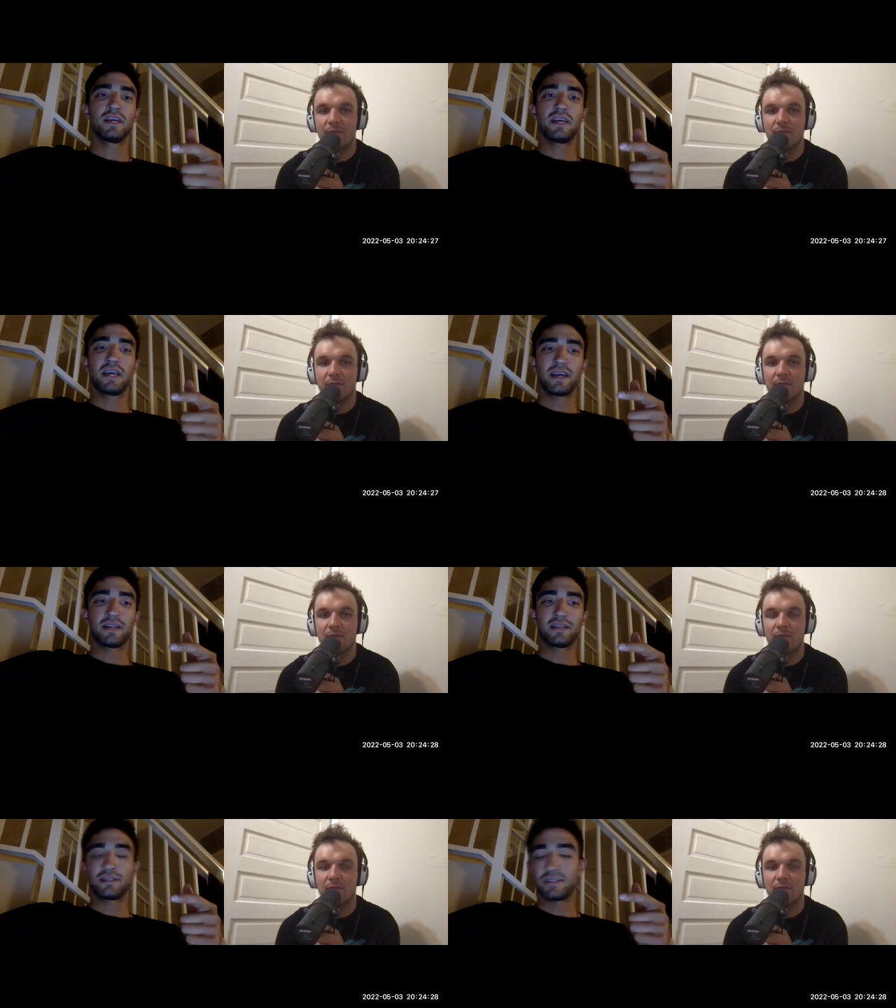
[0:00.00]

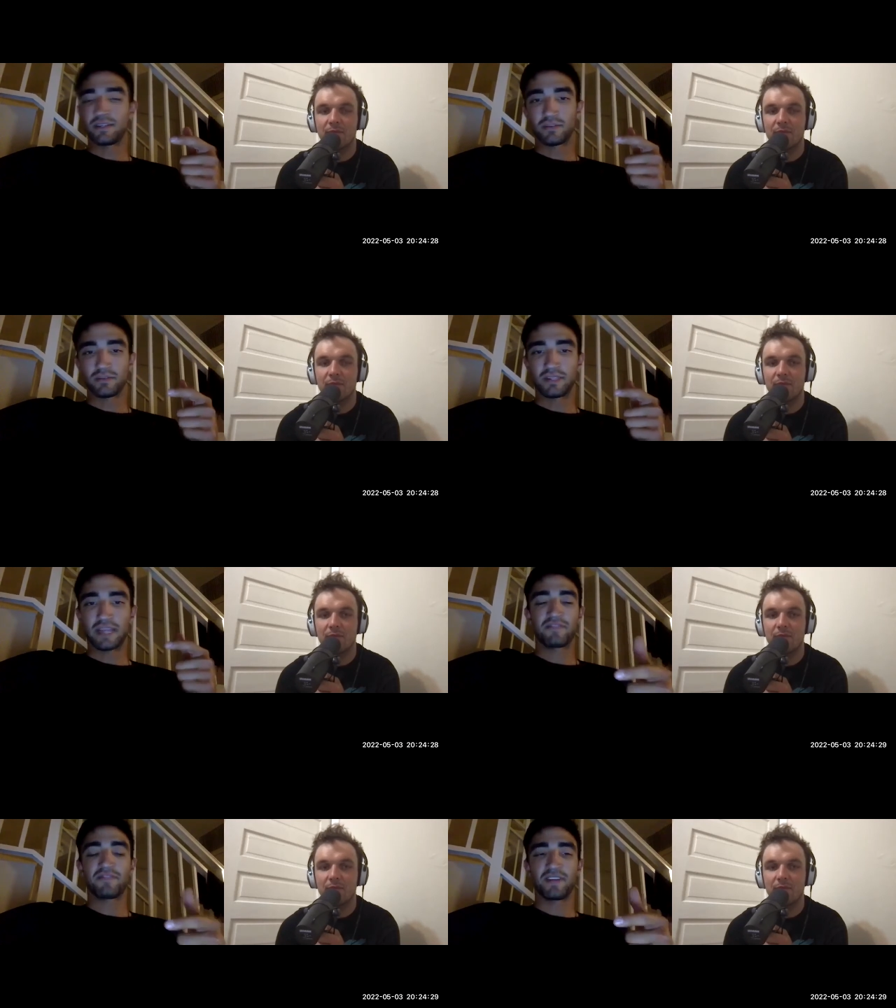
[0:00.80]
Speaker 1: and you know
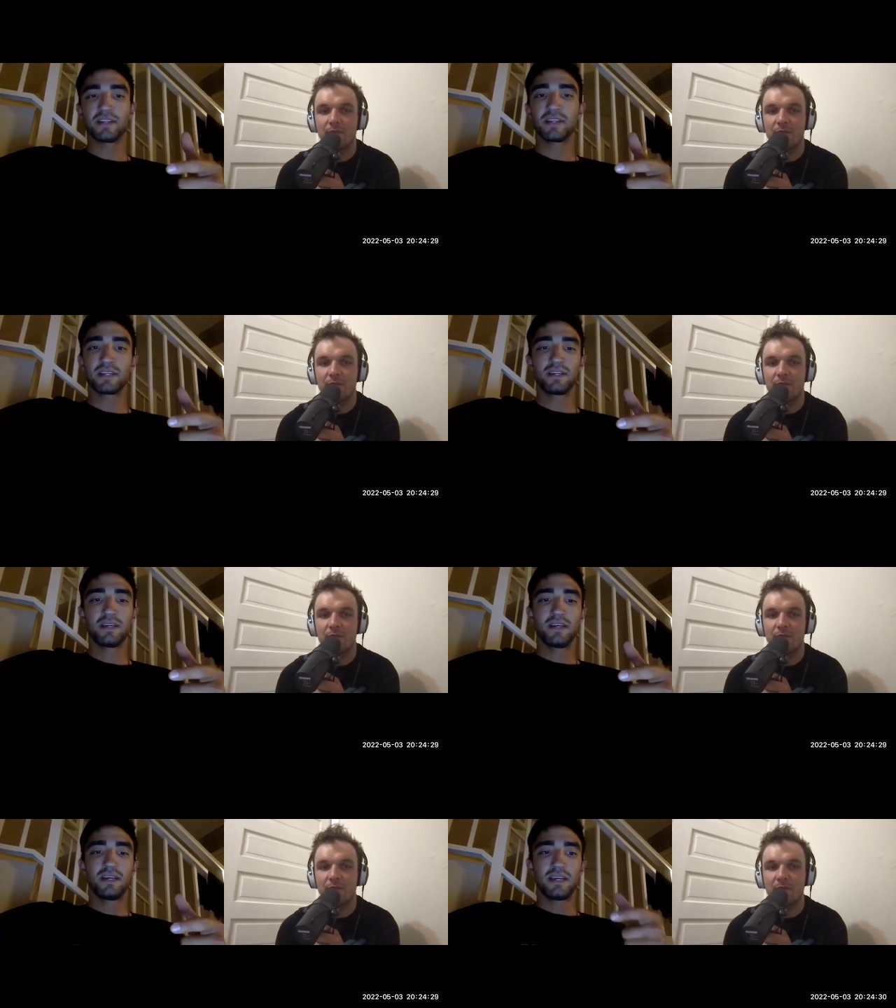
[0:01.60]
that feeling
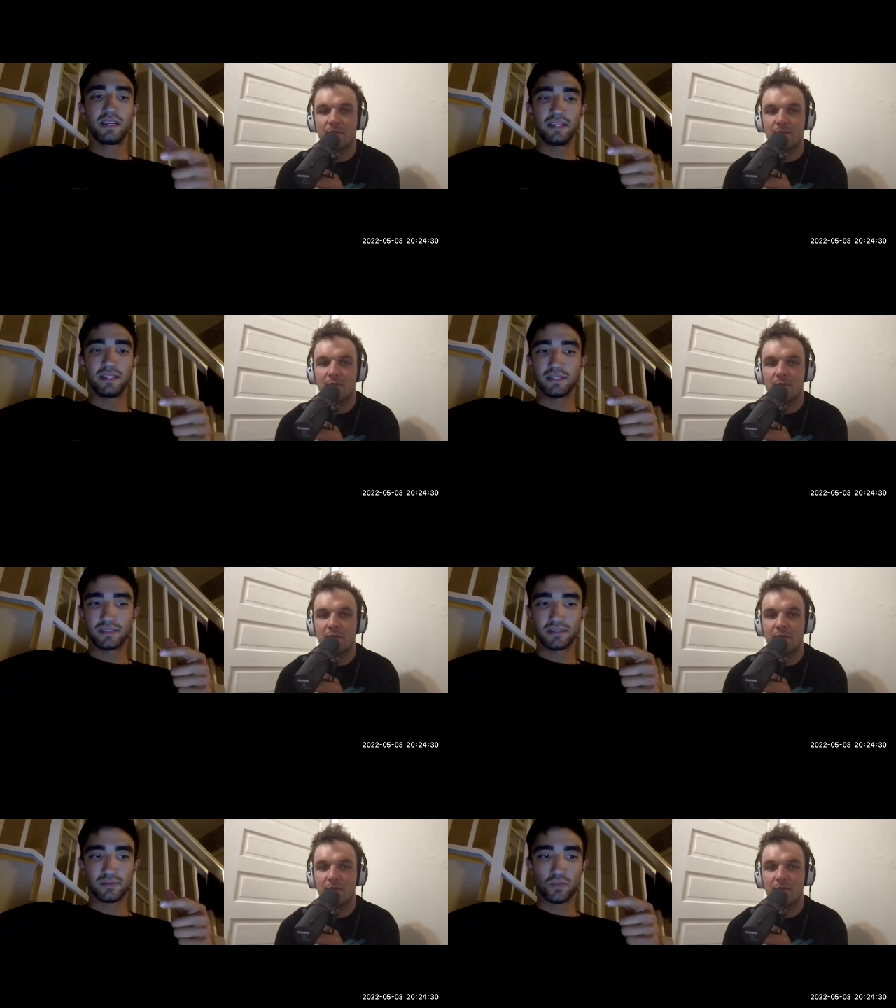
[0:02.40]
is
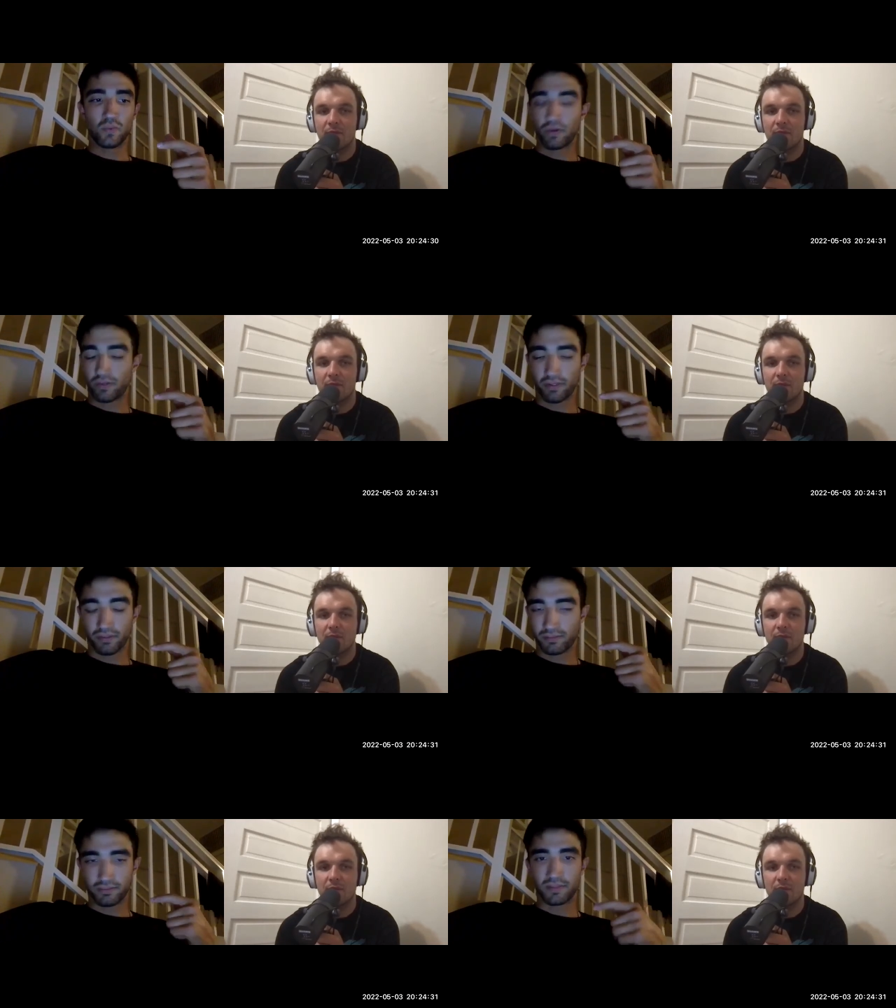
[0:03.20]
worth
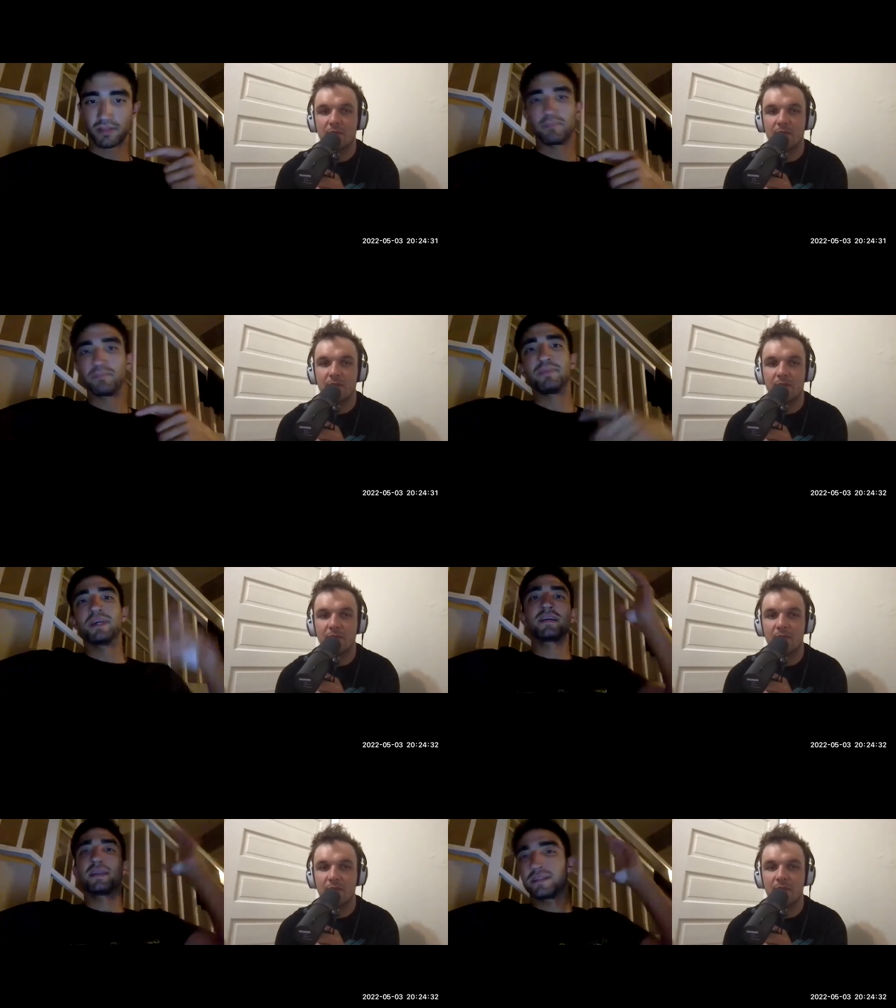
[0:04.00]
a
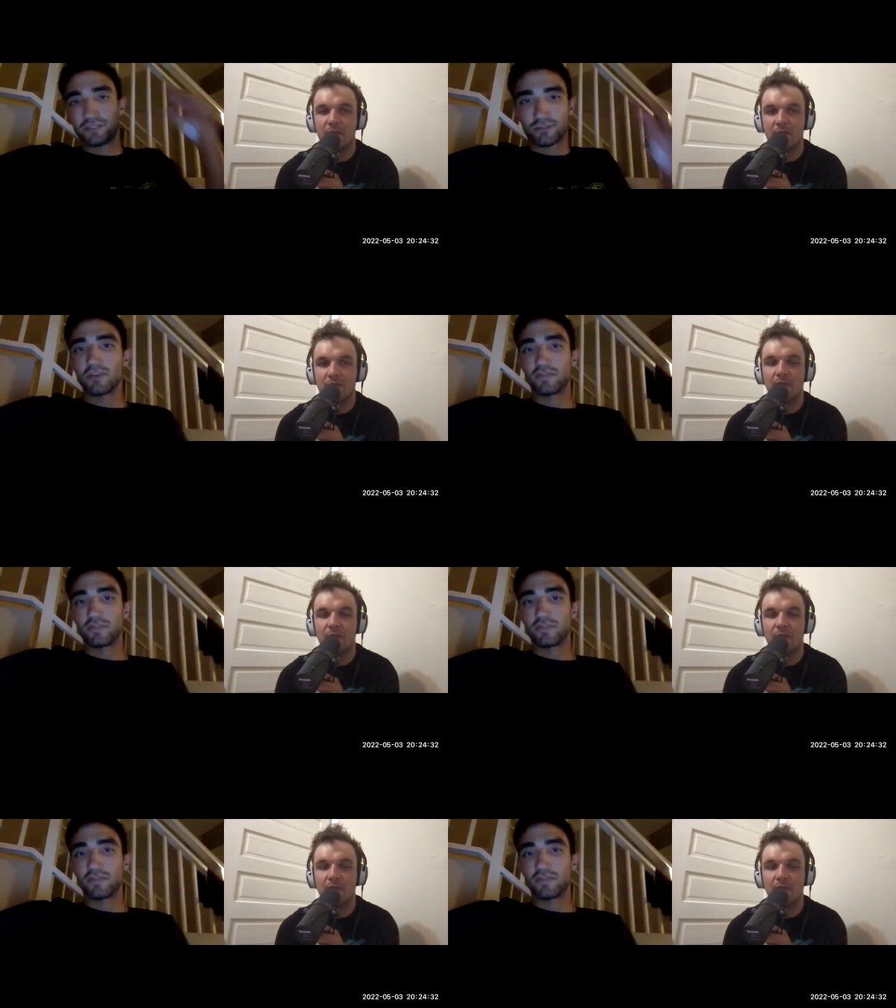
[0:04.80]
billion trophies.